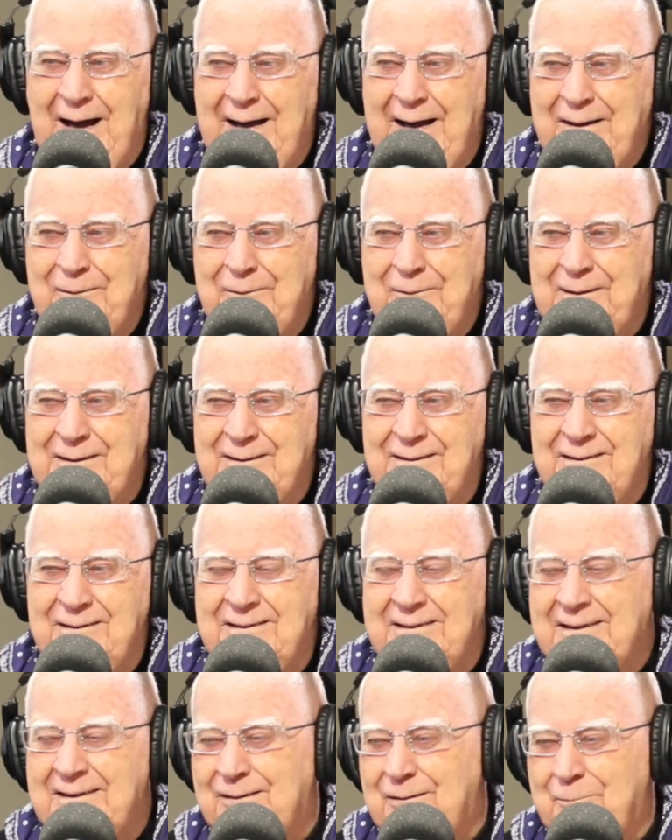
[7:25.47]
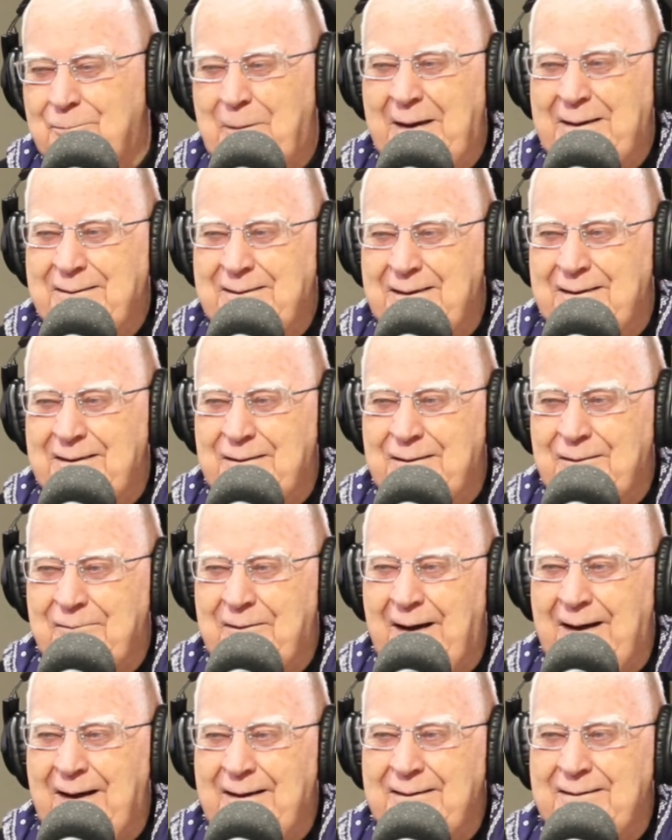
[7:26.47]
I was expecting to
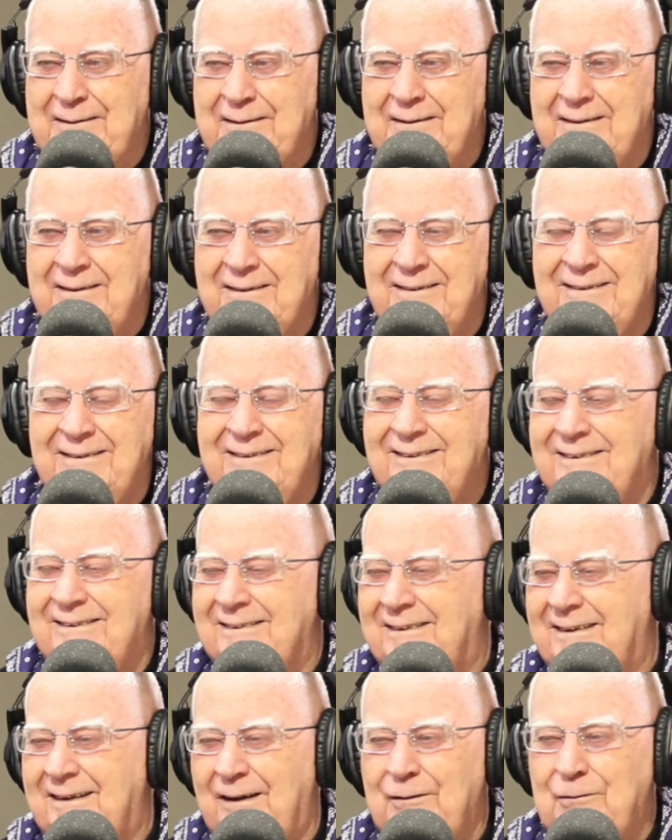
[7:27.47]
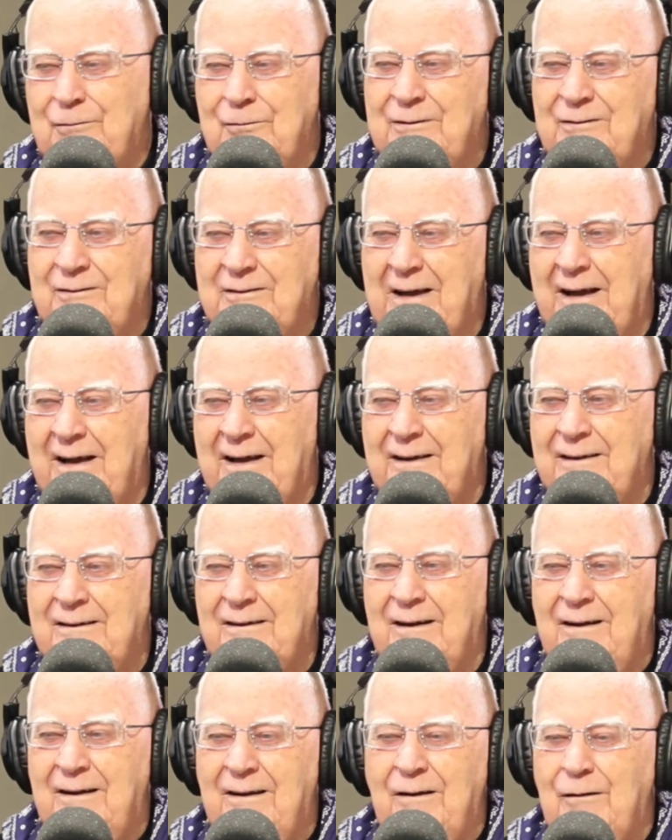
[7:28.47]
find a
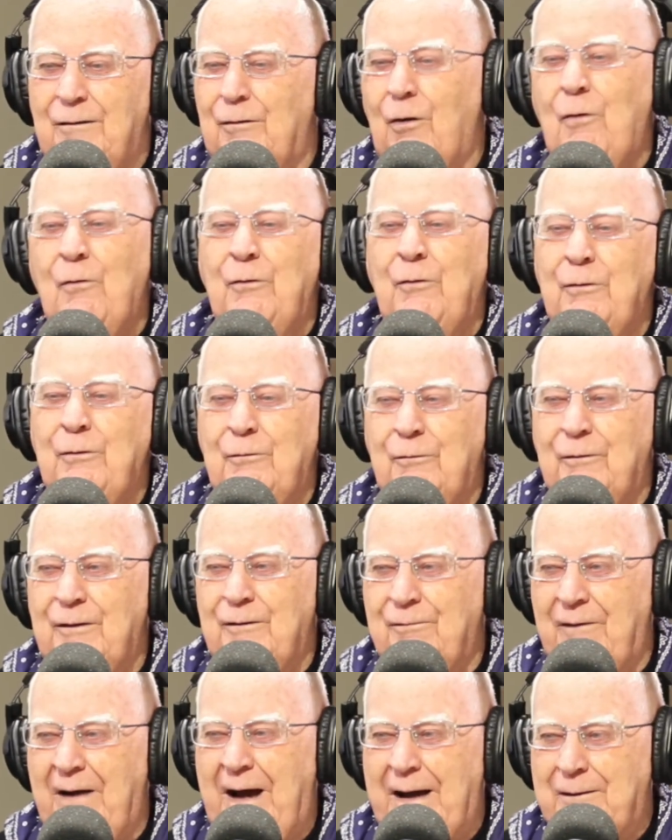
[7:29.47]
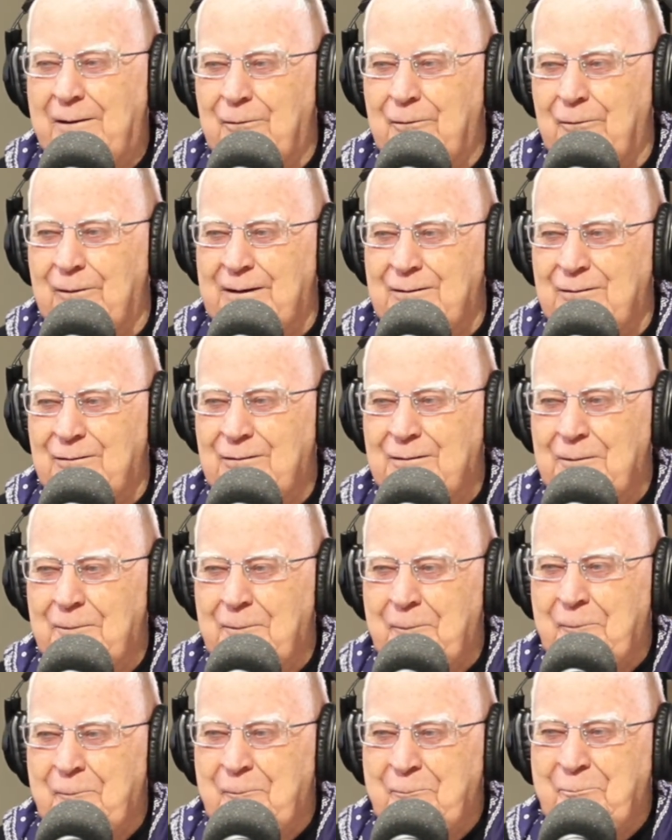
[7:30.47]
countryside loaded with factories.
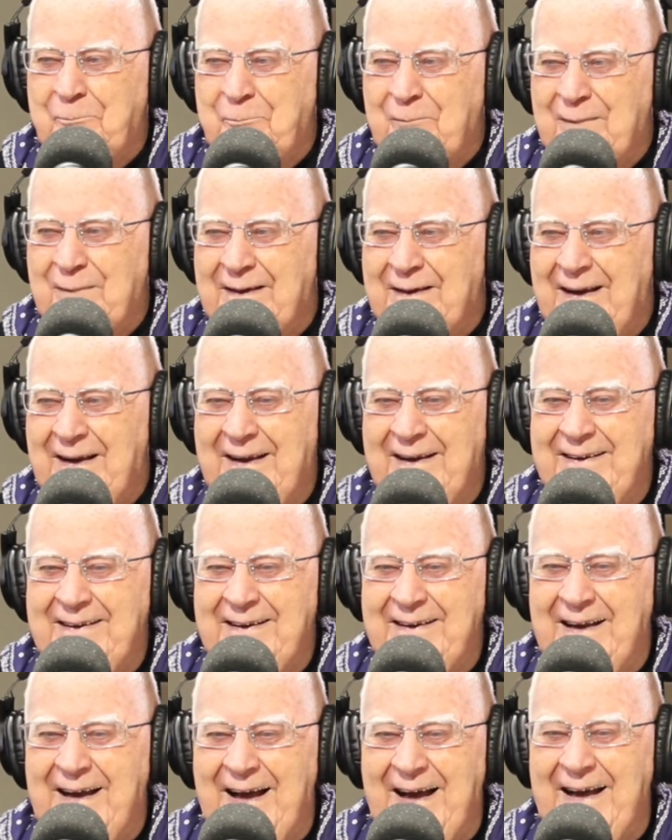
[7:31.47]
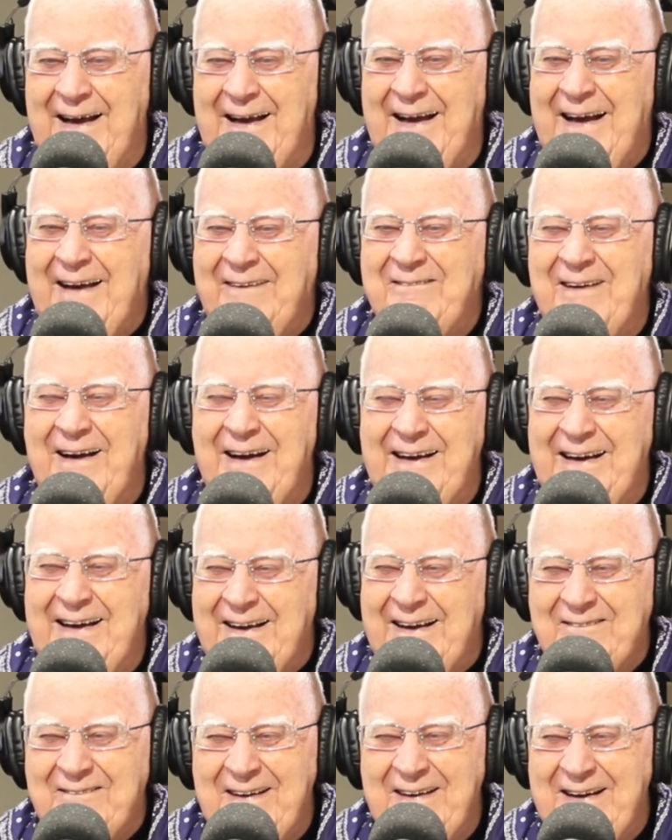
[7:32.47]
And
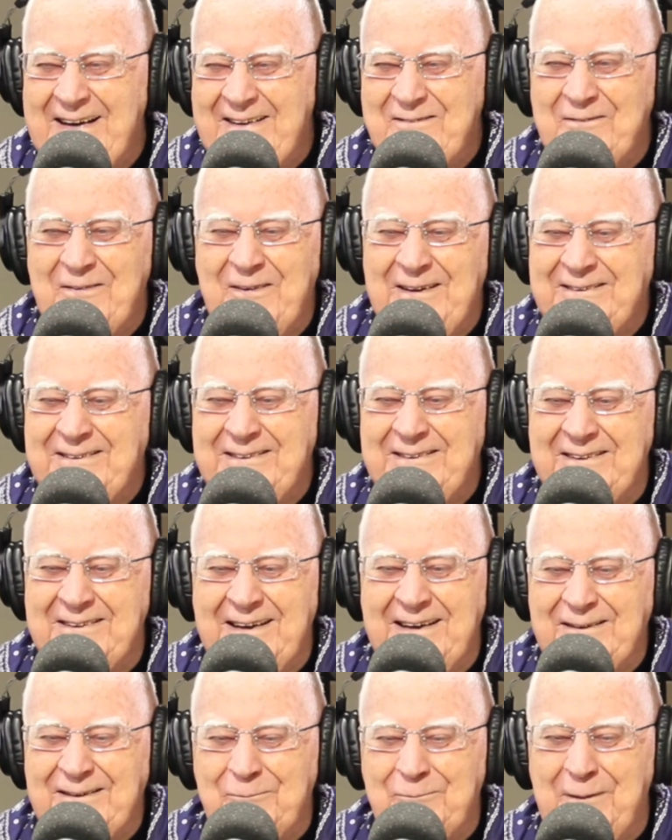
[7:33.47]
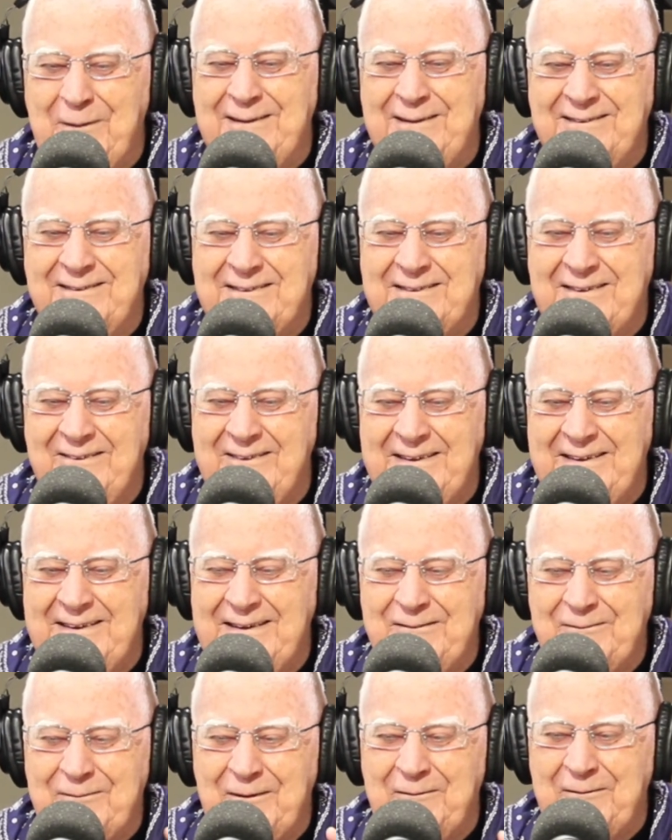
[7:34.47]
my impression on the bus going
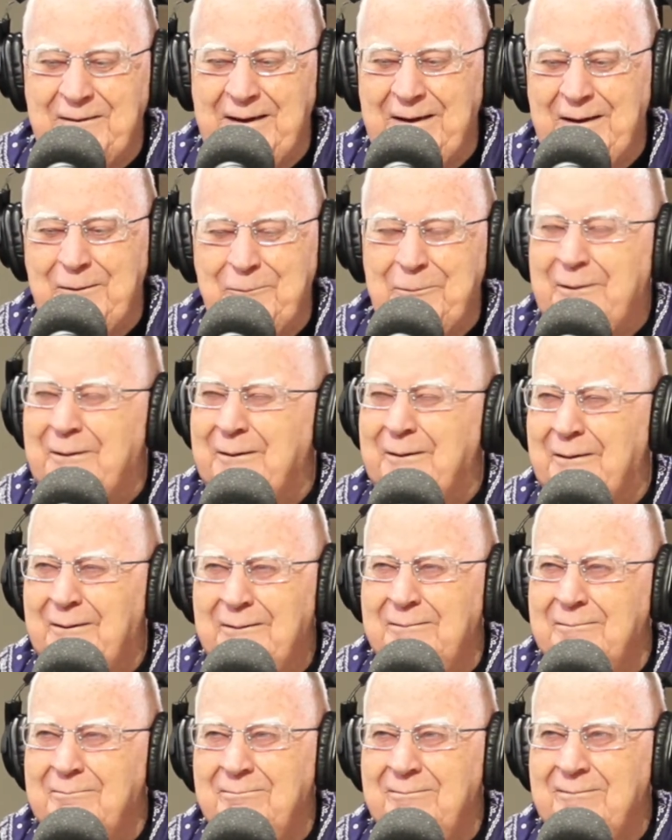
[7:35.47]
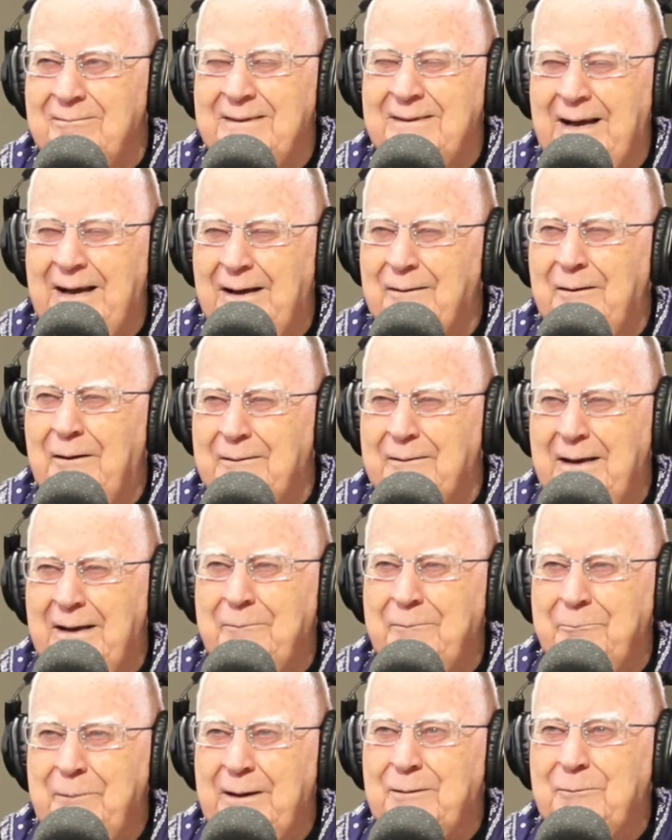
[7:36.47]
in from the airport,
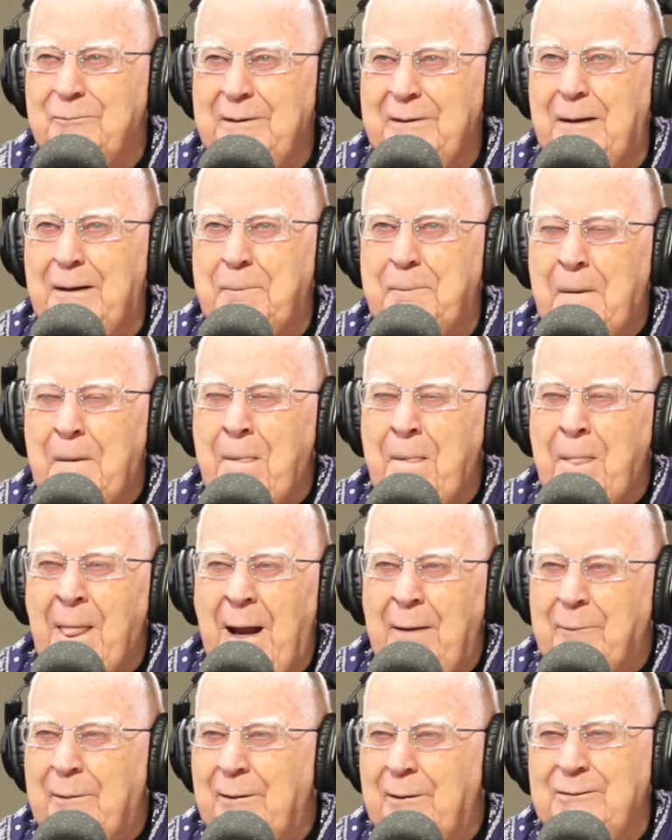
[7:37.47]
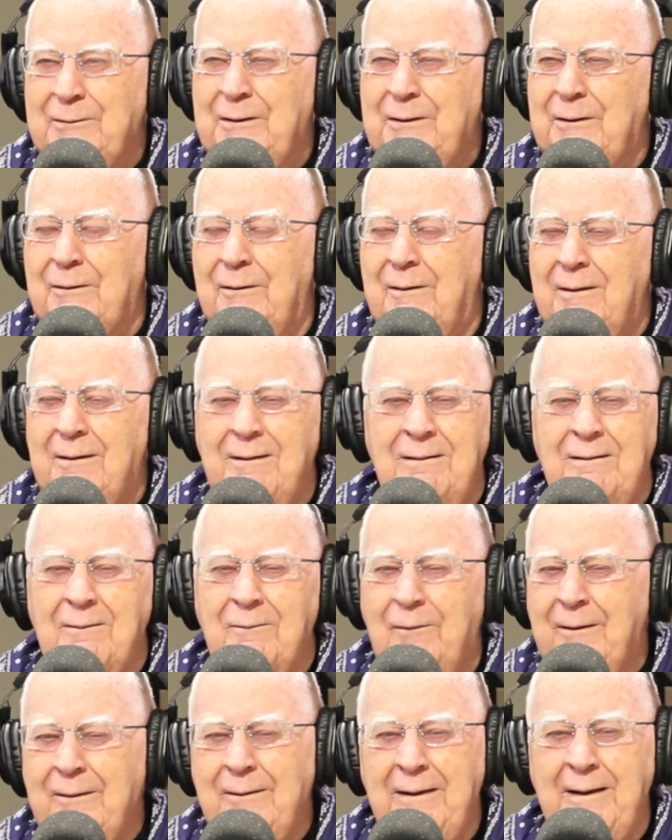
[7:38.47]
they picked me up, but it was,
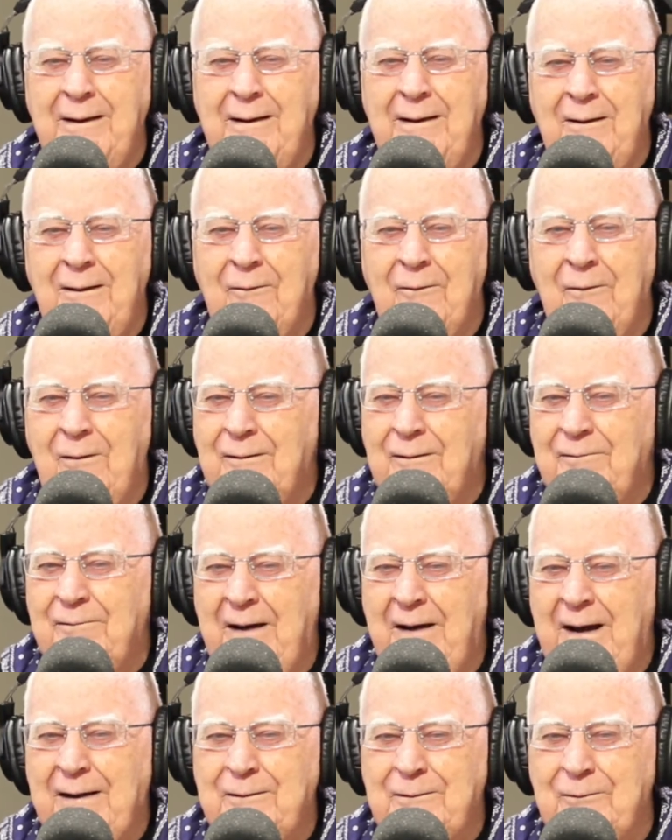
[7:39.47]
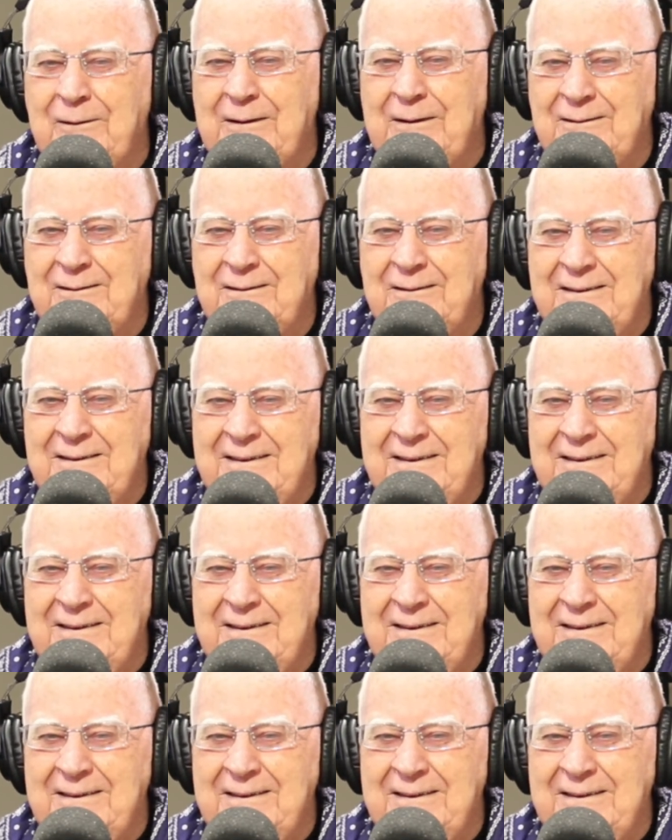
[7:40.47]
where the hell are all the factories?